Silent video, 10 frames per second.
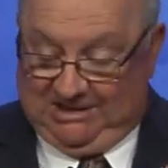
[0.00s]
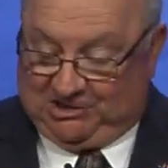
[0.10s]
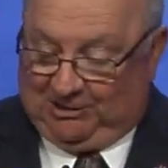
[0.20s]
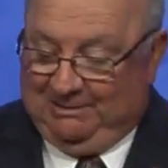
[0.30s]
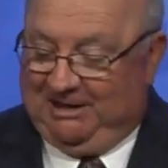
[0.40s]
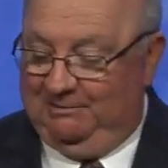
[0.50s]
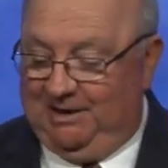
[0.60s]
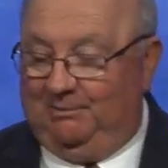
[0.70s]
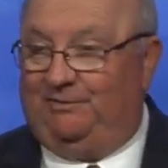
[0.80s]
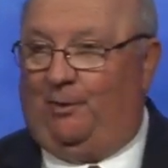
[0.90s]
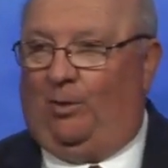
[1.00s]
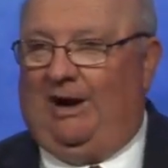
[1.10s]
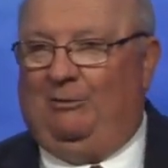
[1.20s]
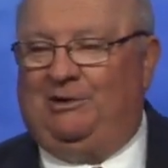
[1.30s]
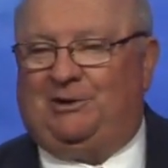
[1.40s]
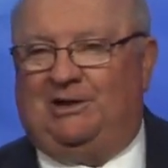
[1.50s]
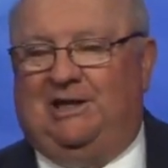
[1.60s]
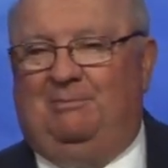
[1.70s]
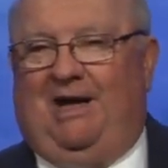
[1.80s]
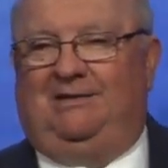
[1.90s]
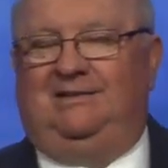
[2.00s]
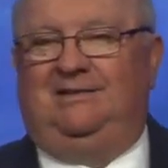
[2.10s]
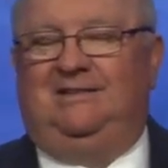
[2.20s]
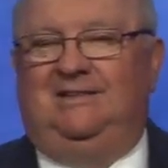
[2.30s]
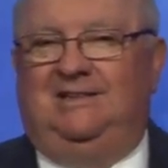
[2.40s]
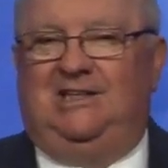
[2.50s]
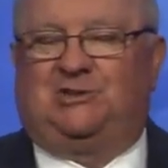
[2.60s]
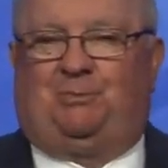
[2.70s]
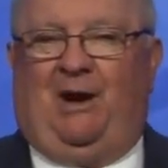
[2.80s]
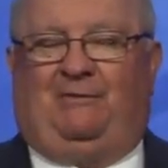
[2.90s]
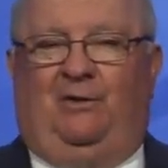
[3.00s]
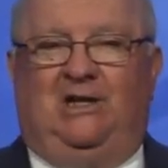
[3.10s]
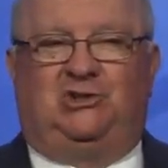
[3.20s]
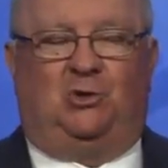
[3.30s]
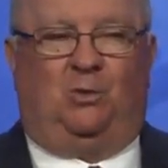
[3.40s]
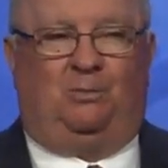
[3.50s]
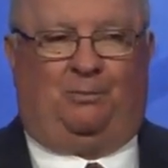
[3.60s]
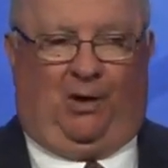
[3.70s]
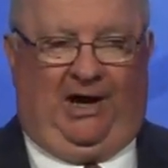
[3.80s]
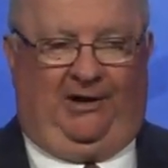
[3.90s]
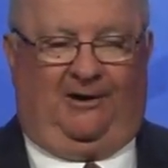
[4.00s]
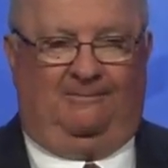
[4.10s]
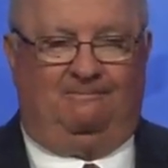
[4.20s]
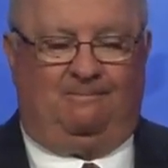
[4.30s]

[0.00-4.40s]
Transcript: So let me give you number four. I want to talk to you about his preferential prayer.